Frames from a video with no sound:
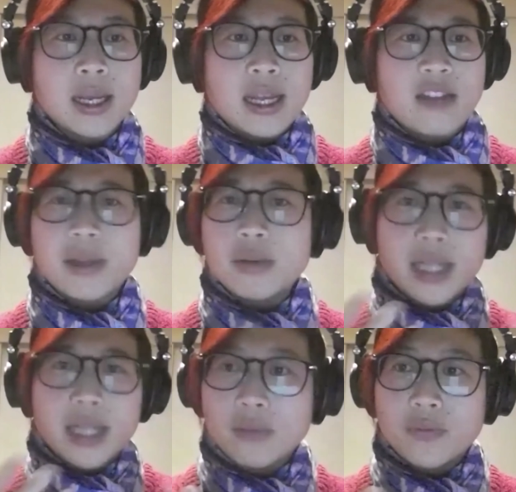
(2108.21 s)
have been
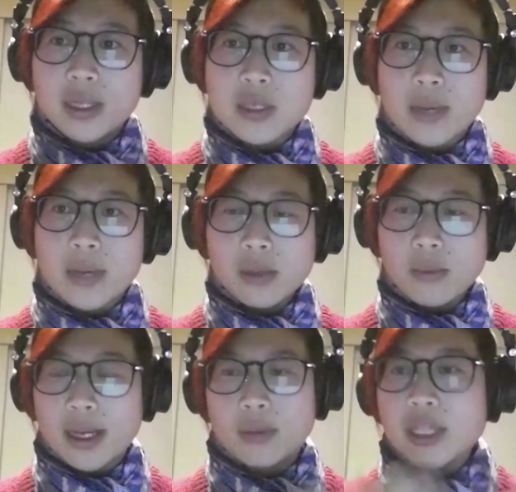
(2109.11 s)
really helpful as well,
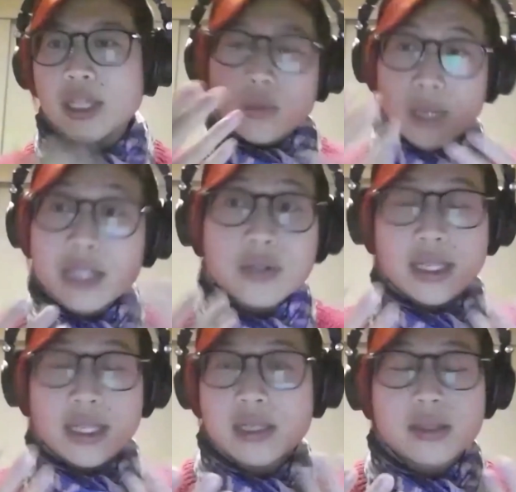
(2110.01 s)
where we literally
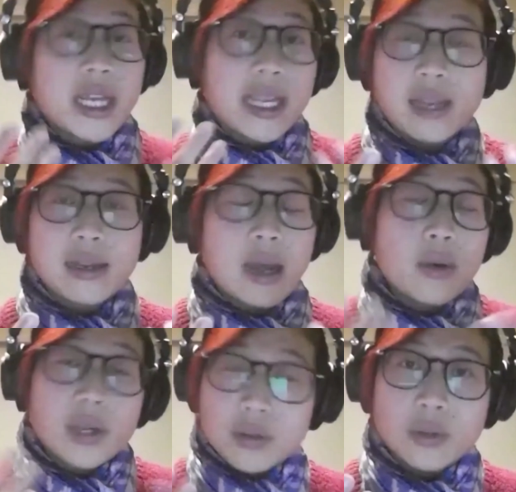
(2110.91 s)
just check in, how
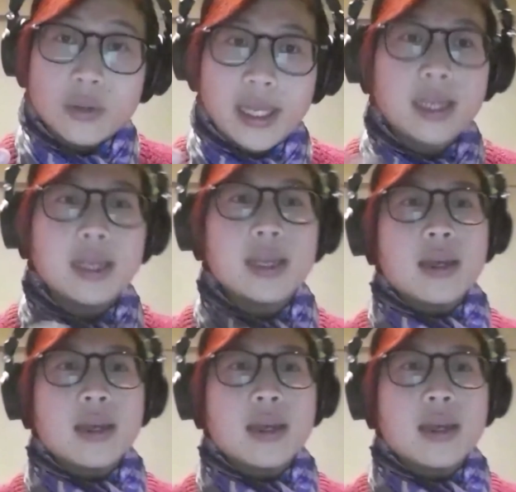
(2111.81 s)
are you doing?